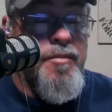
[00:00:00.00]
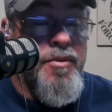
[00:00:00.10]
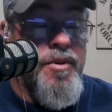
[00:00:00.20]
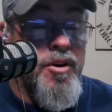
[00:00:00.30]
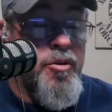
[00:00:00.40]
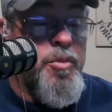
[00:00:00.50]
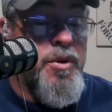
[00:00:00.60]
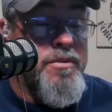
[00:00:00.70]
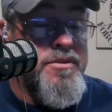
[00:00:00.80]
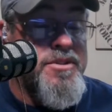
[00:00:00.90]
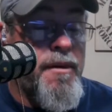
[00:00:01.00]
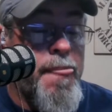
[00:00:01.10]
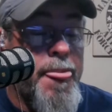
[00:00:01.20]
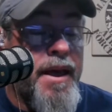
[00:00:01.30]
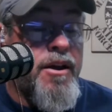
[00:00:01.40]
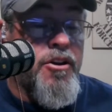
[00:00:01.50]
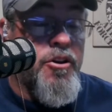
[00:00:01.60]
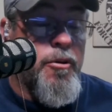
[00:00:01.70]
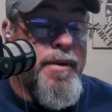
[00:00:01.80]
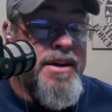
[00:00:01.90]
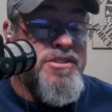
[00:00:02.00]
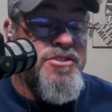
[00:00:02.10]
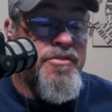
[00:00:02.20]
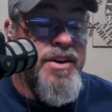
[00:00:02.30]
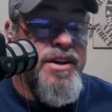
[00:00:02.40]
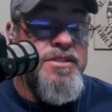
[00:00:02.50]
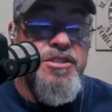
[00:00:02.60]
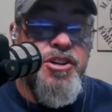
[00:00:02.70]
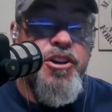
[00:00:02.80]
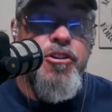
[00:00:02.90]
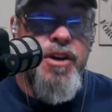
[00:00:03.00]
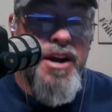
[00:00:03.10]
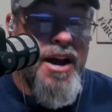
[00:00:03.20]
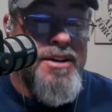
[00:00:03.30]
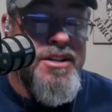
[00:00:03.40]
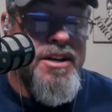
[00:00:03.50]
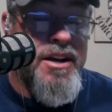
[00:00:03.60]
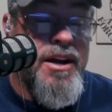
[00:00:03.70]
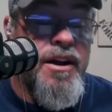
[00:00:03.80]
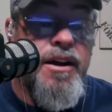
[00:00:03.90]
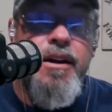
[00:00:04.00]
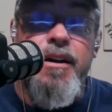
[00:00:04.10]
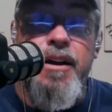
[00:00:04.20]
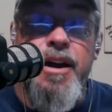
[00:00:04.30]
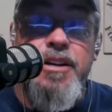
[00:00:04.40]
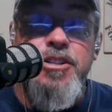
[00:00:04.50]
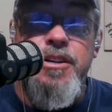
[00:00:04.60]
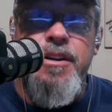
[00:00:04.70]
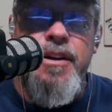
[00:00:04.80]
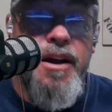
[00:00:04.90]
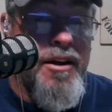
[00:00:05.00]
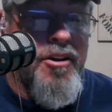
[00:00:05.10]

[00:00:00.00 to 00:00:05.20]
through the loopholes. Your best defense is curiosity, connection, and